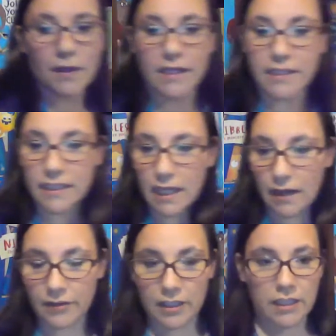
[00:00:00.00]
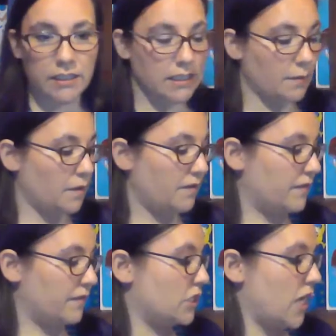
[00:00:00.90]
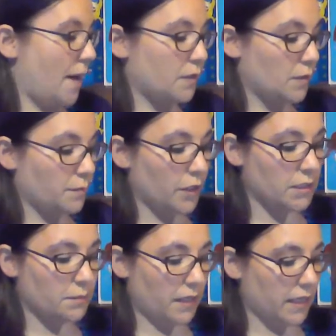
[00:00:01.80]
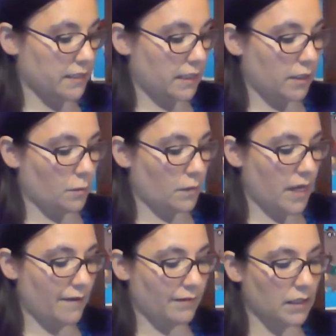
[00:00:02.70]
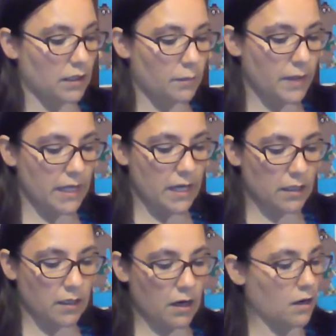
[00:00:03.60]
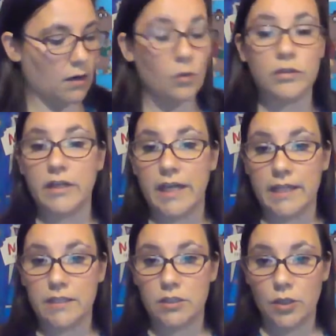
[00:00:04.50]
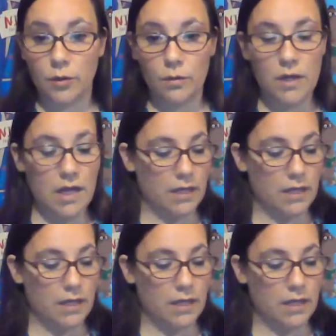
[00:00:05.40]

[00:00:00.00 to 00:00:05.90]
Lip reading: wanted to cover some of the chapter books because I know we have a little bit younger or older kids too.